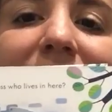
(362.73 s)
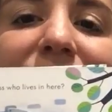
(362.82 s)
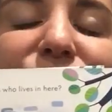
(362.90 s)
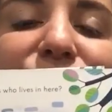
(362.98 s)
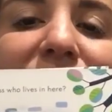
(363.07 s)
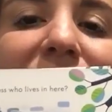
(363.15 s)
have a
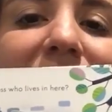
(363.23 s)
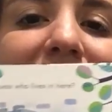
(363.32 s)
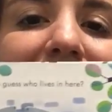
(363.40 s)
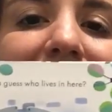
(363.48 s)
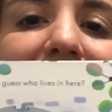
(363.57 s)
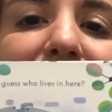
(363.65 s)
trunk?
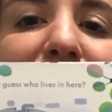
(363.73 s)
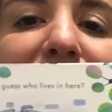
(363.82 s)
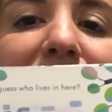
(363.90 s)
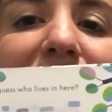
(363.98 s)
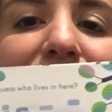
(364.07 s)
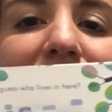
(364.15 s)
They can
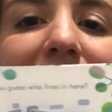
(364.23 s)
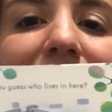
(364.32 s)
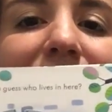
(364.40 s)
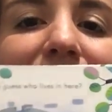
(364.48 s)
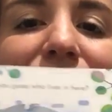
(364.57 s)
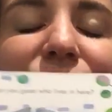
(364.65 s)
squirt water
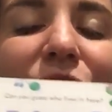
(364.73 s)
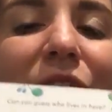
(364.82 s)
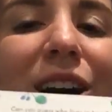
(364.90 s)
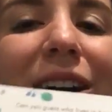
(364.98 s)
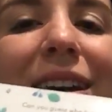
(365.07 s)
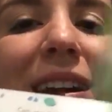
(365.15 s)
out with their
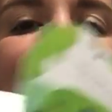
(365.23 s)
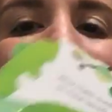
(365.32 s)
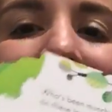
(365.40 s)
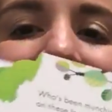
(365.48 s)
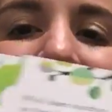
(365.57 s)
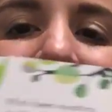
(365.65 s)
trunk.
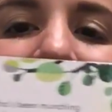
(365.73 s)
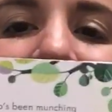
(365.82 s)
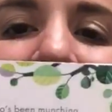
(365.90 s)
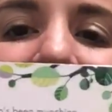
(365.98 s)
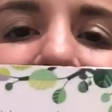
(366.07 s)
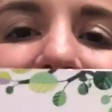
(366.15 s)

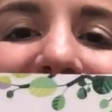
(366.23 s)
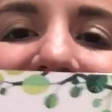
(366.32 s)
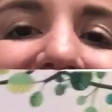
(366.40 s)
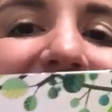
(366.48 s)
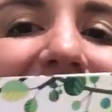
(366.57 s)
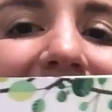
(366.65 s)
This one
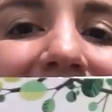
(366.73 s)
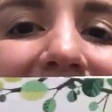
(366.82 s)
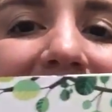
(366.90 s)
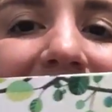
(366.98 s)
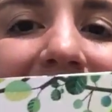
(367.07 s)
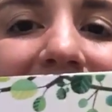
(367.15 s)
is so
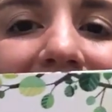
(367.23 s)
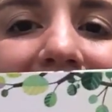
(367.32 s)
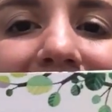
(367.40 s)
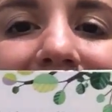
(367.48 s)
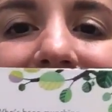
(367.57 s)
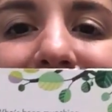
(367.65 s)
cute. I
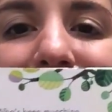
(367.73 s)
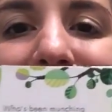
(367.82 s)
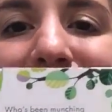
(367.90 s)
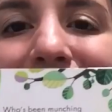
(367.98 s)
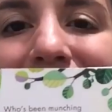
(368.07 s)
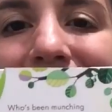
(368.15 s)
love this
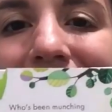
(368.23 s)
one.